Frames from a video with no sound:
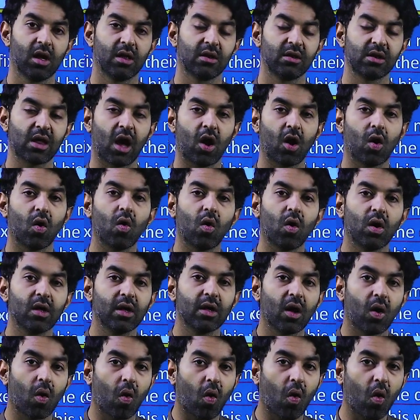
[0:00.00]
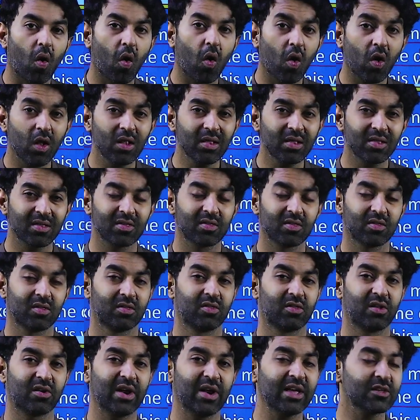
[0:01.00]
Now, all
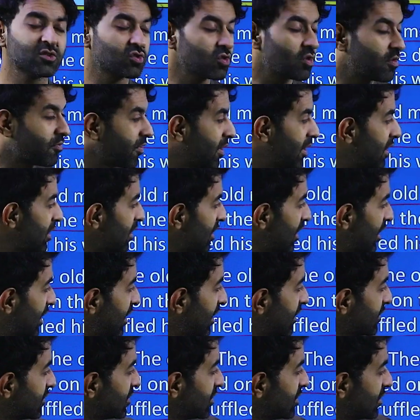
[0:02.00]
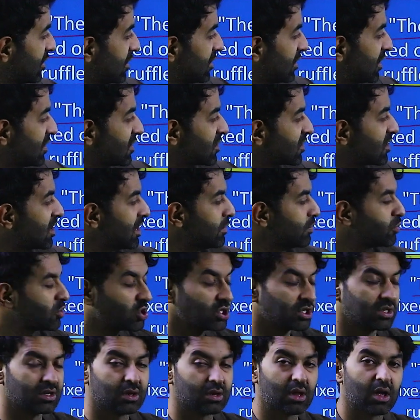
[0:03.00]
the rest of it is
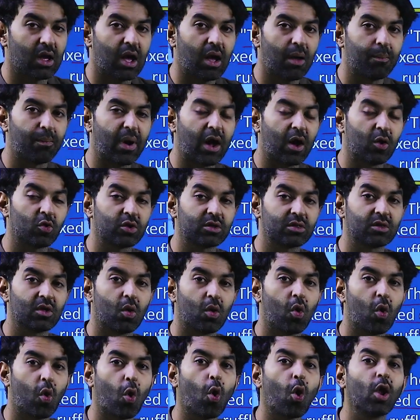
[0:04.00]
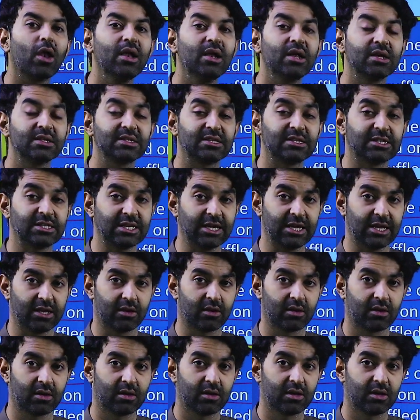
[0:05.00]
description about the whole scene.